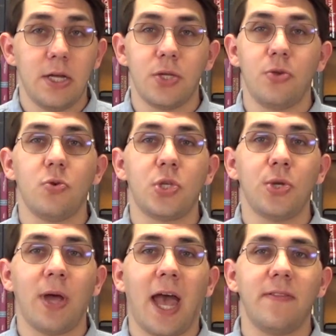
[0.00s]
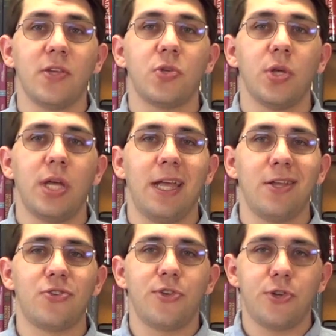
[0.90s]
So you still have this
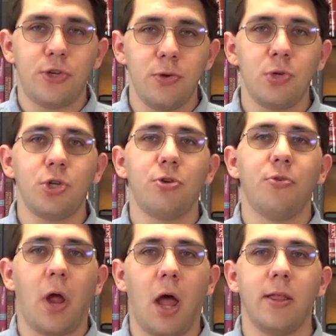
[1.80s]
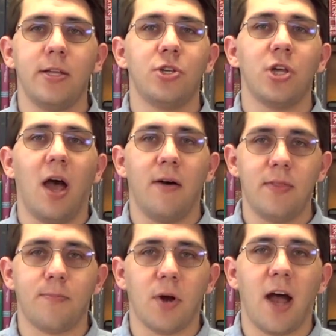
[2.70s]
institutional knowledge of
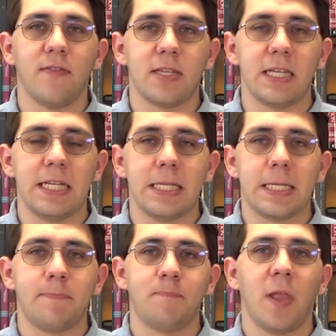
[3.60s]
the prophecies.